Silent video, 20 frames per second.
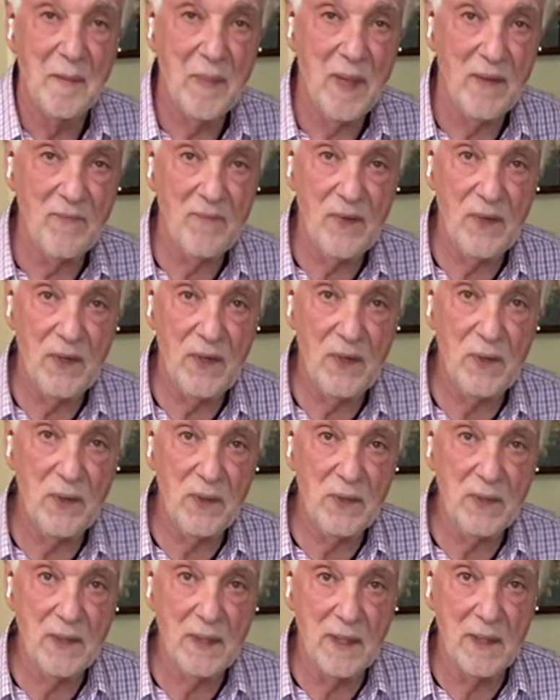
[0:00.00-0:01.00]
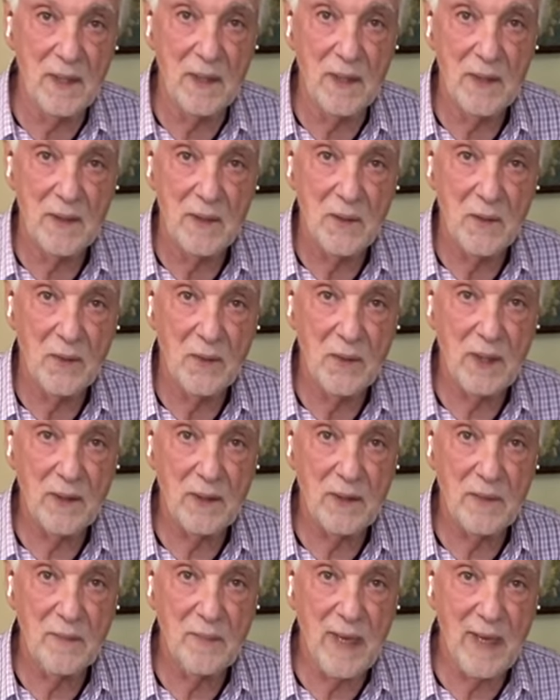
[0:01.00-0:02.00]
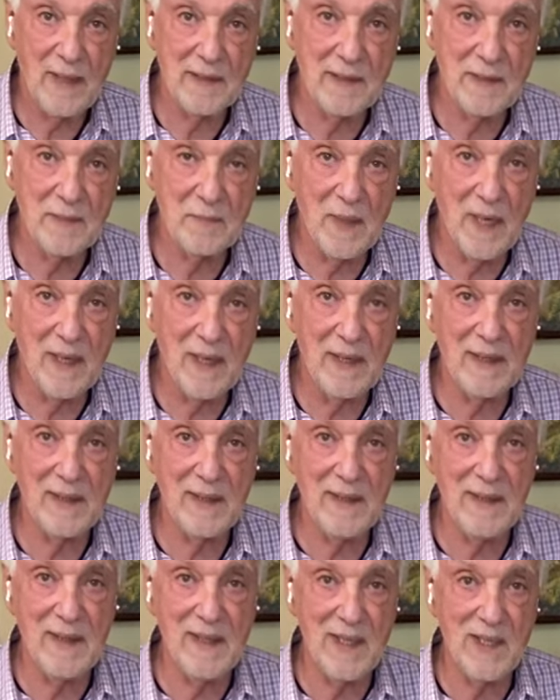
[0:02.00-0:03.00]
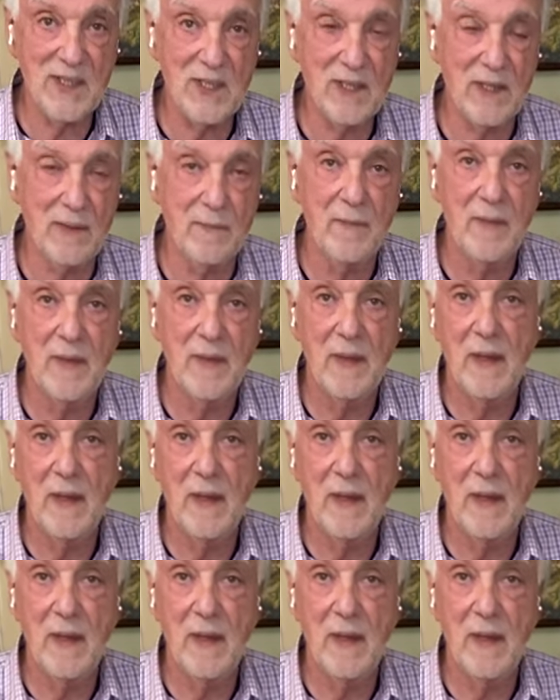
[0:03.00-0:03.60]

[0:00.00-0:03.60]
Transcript: Benvenuti. Welcome back to my kitchen.